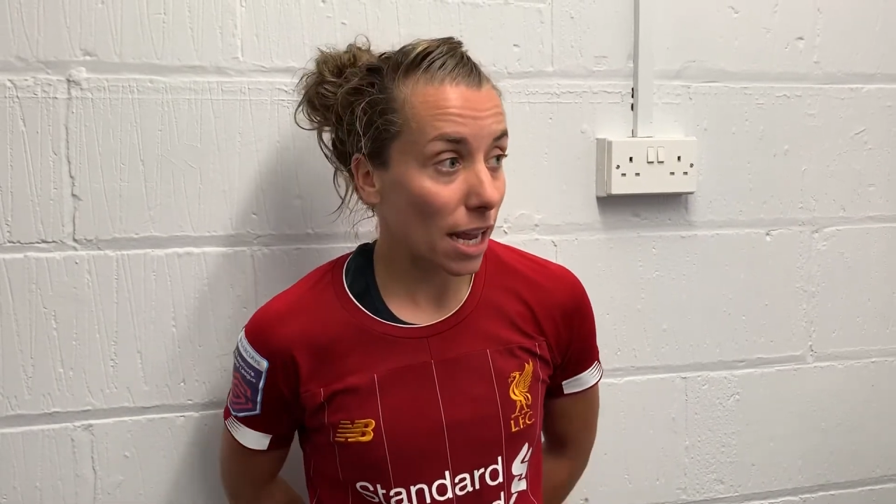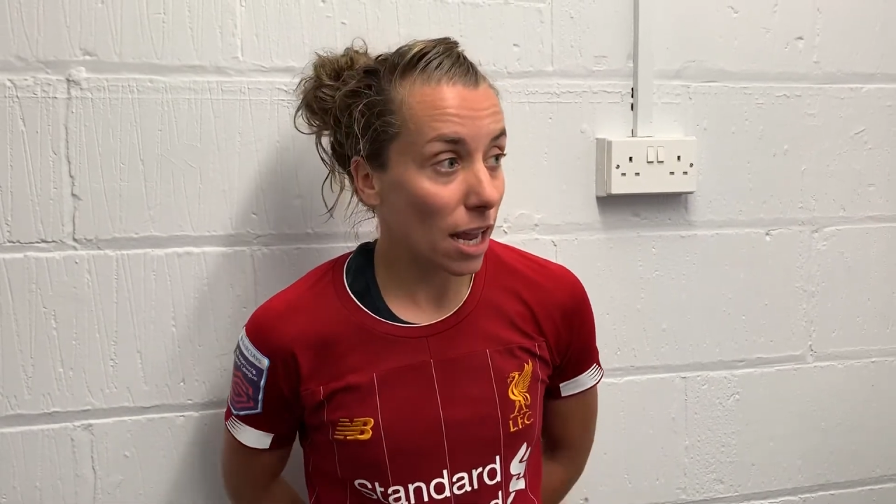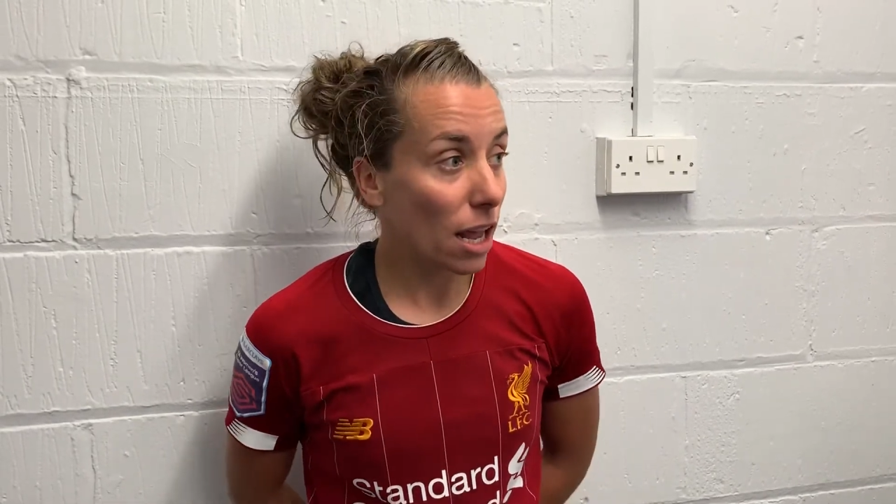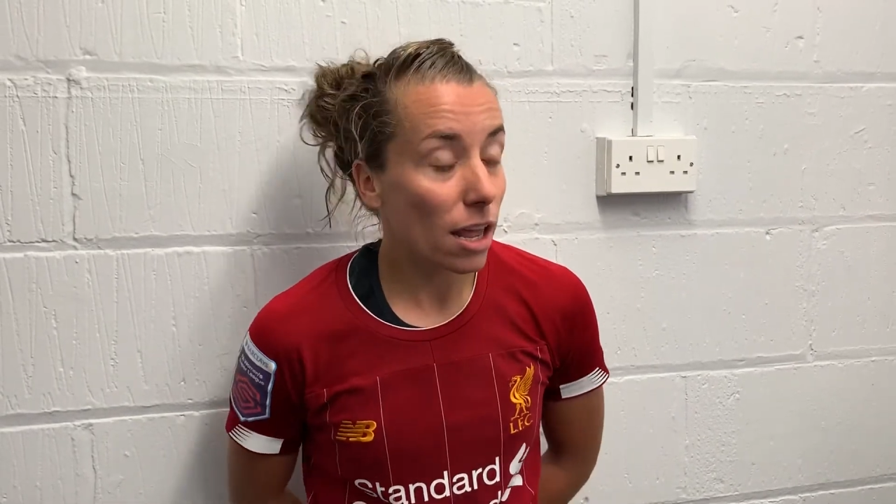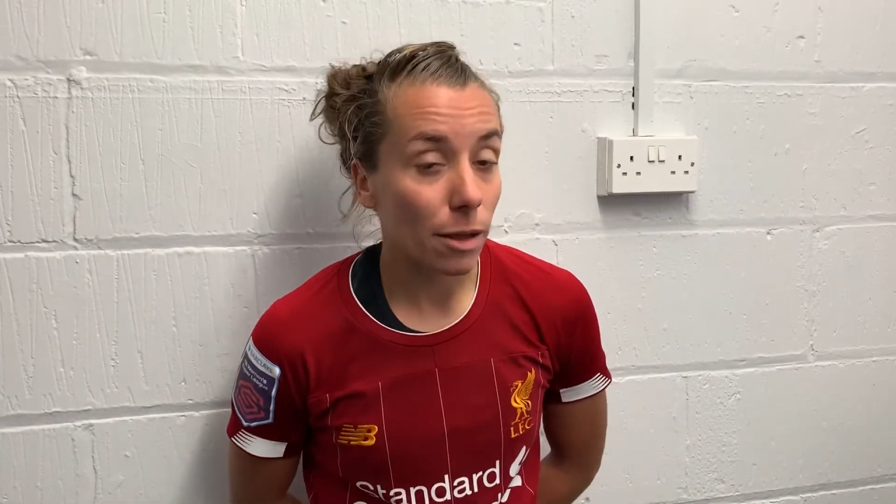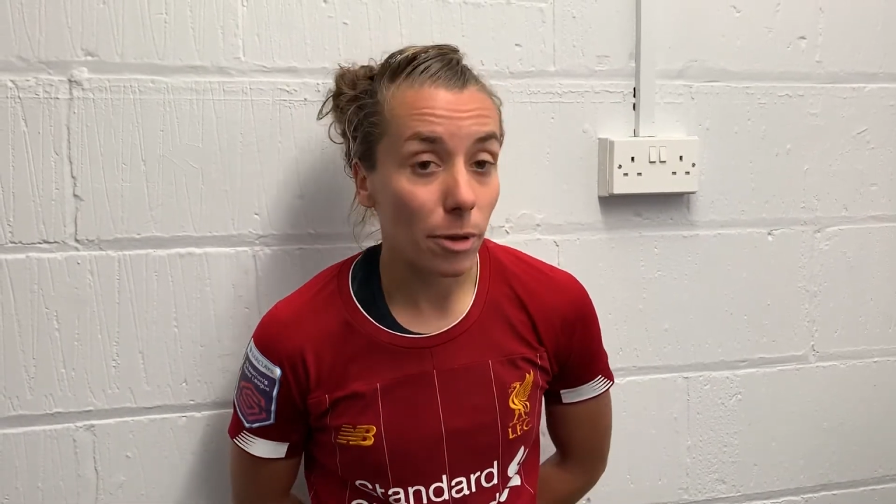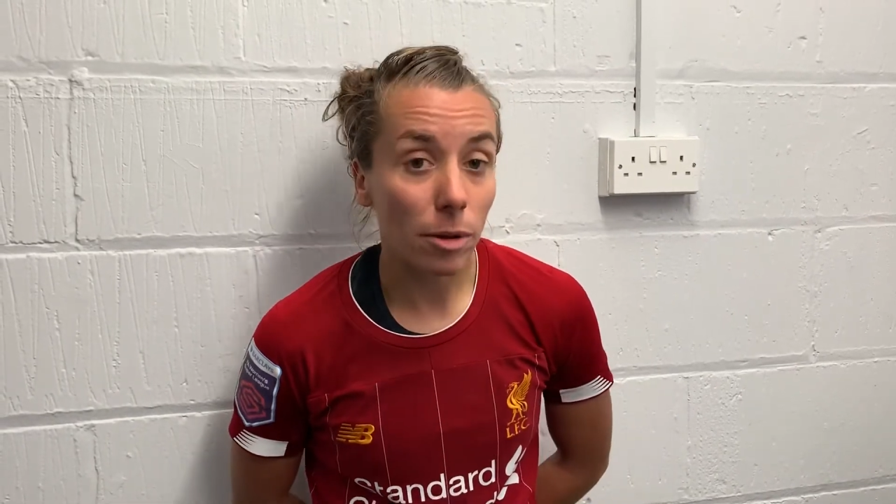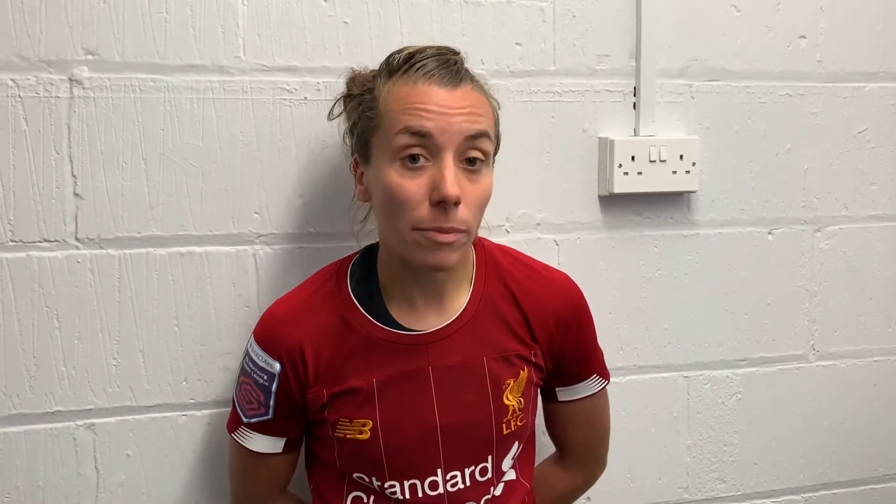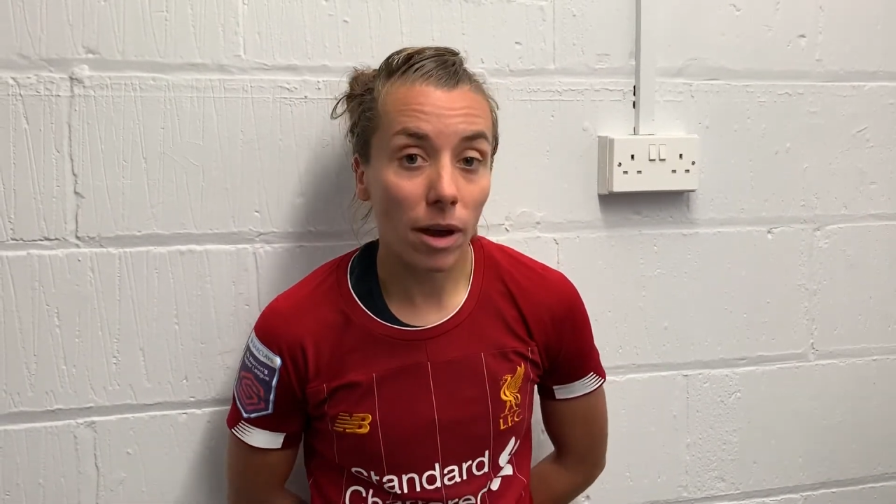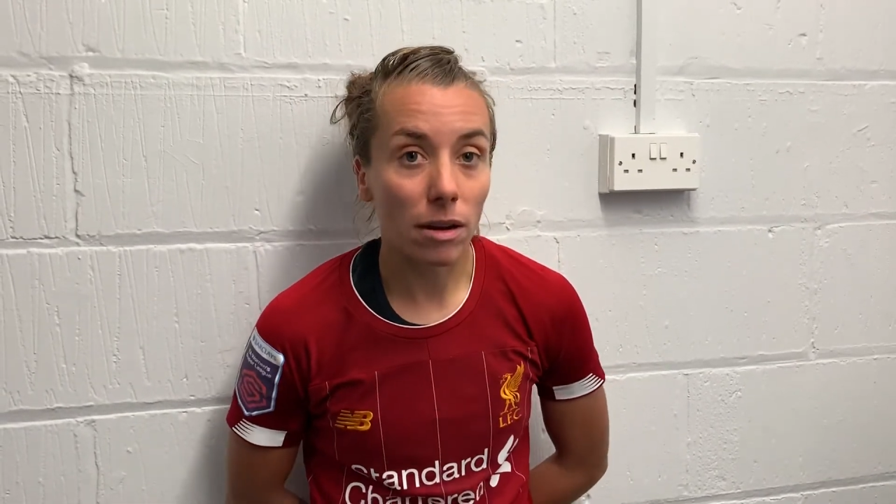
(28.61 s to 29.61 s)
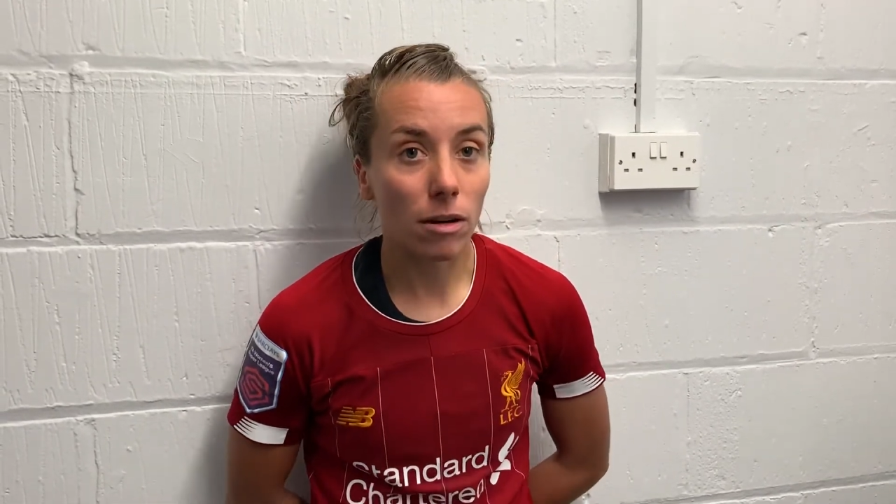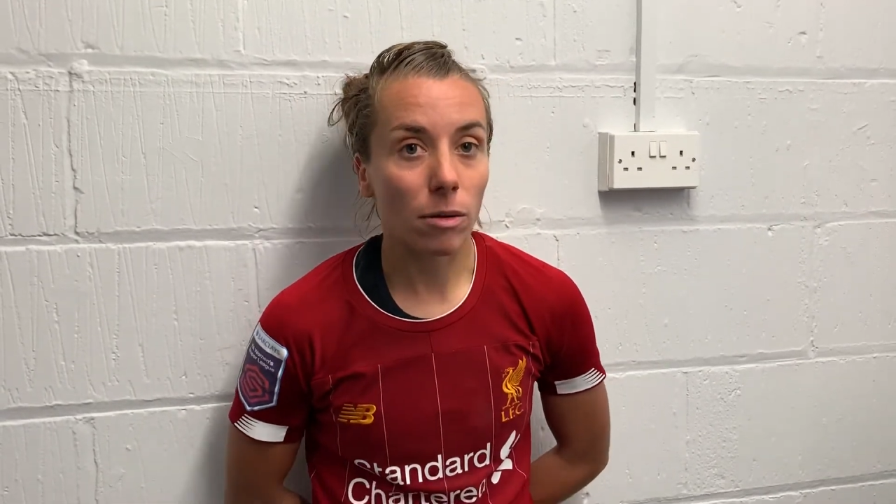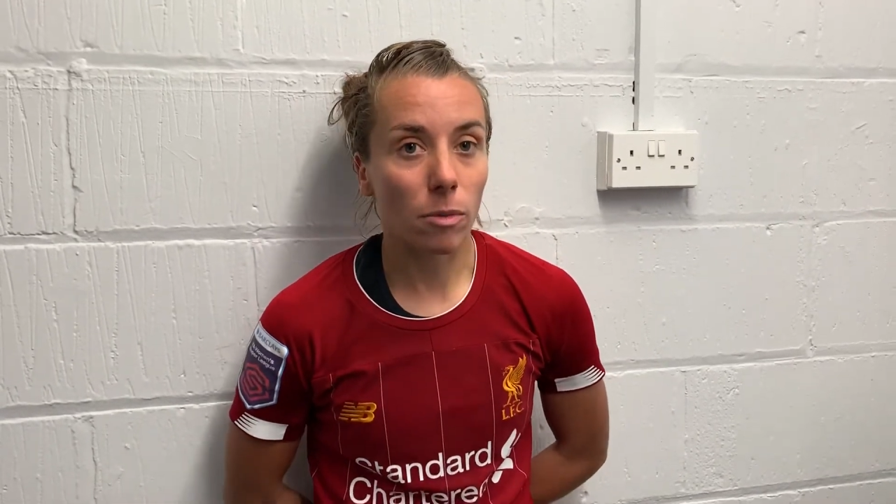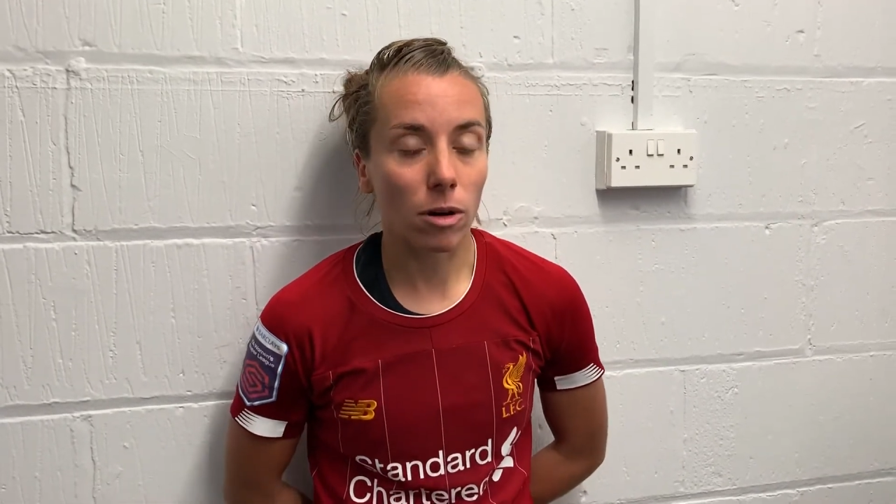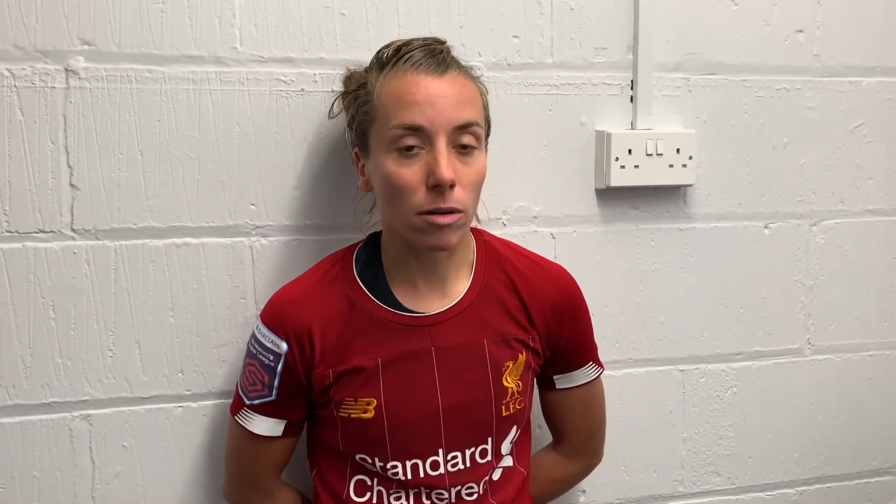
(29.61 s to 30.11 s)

I think we combined a lot more,